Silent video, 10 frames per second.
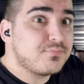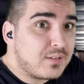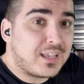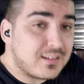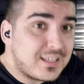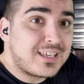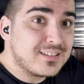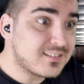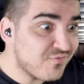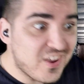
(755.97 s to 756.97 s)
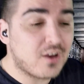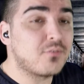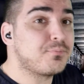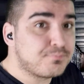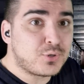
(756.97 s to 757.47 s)
like Lincoln's
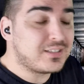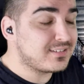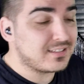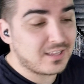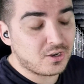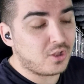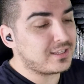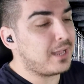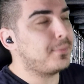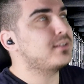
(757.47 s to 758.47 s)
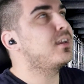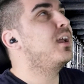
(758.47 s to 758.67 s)
fingerprints and, and all that, but